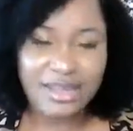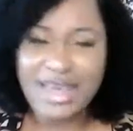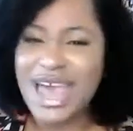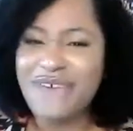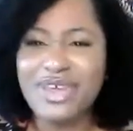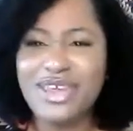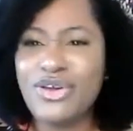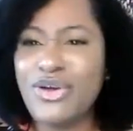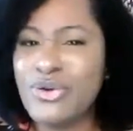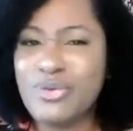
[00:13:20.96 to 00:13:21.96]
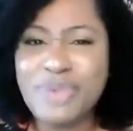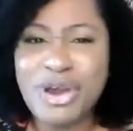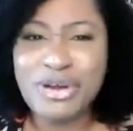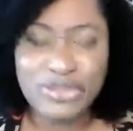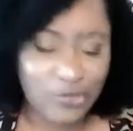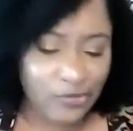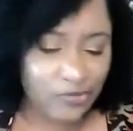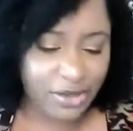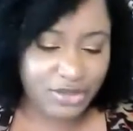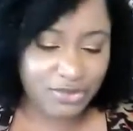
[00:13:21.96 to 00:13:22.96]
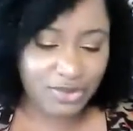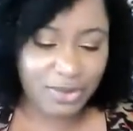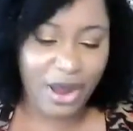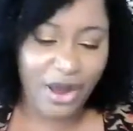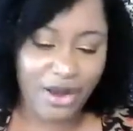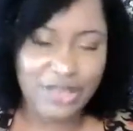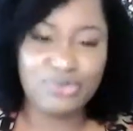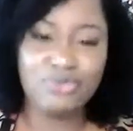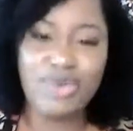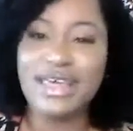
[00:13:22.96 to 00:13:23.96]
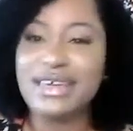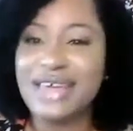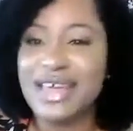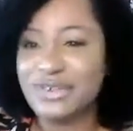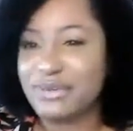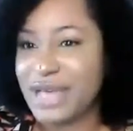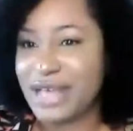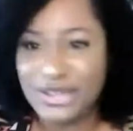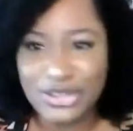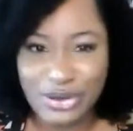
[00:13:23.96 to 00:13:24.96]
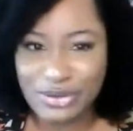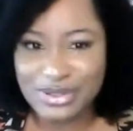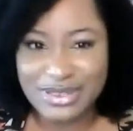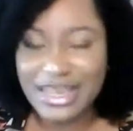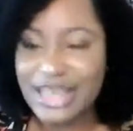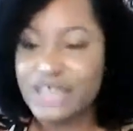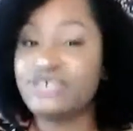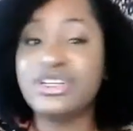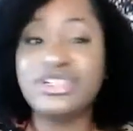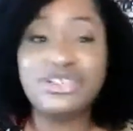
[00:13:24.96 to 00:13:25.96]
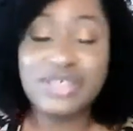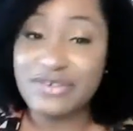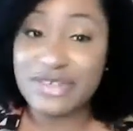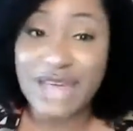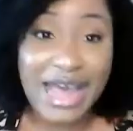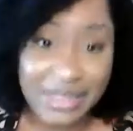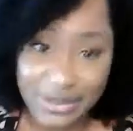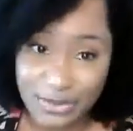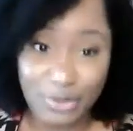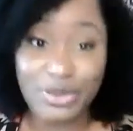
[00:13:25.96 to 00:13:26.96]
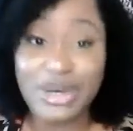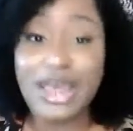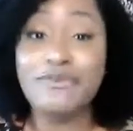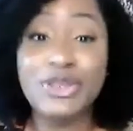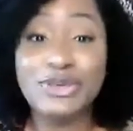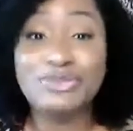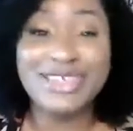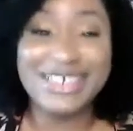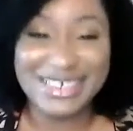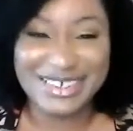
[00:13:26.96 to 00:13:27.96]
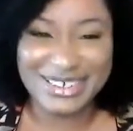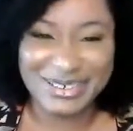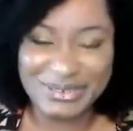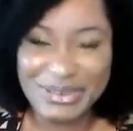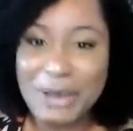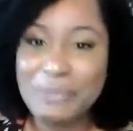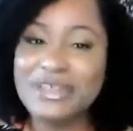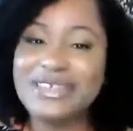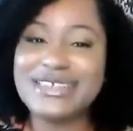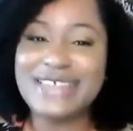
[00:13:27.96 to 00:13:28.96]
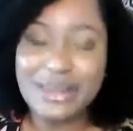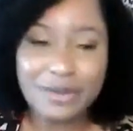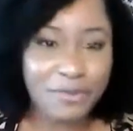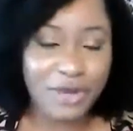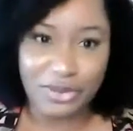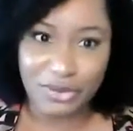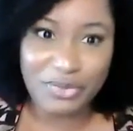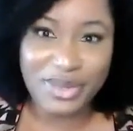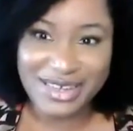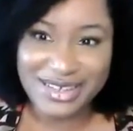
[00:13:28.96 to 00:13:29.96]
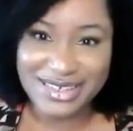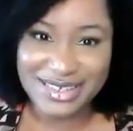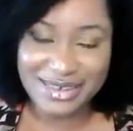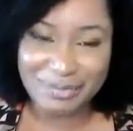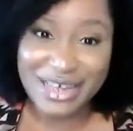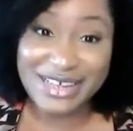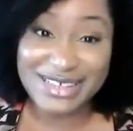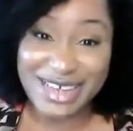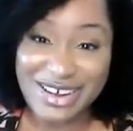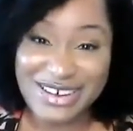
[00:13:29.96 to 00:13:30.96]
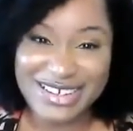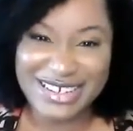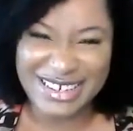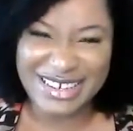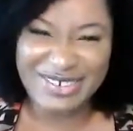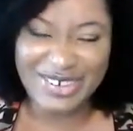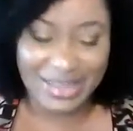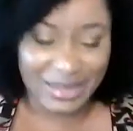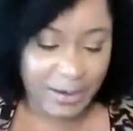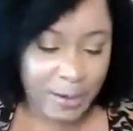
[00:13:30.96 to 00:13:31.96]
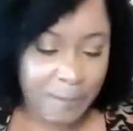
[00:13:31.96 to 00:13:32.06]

Have your own personal victory parties. Recognize your milestones. Treat yourself to ice cream, whatever you need to do, but celebrate your wins because they are significant.